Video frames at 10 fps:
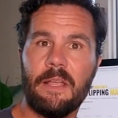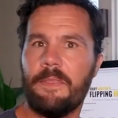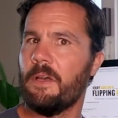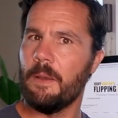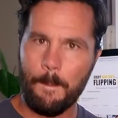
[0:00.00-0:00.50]

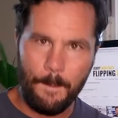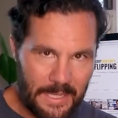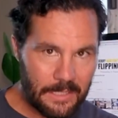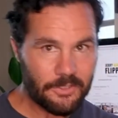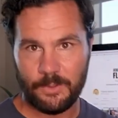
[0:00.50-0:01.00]
the
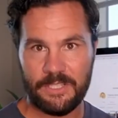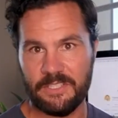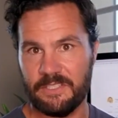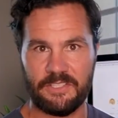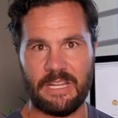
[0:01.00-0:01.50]
biggest
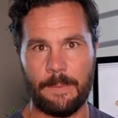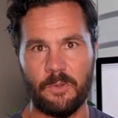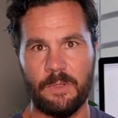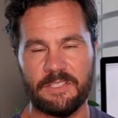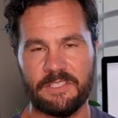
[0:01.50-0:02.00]
reason to stop
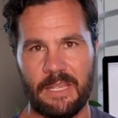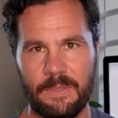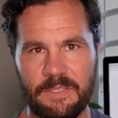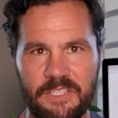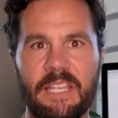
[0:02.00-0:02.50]
doing
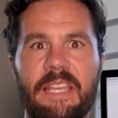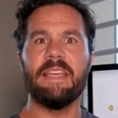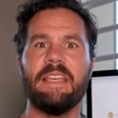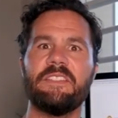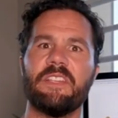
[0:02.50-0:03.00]
assignments,
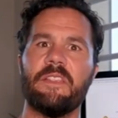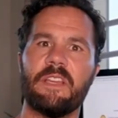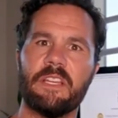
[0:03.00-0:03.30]
is the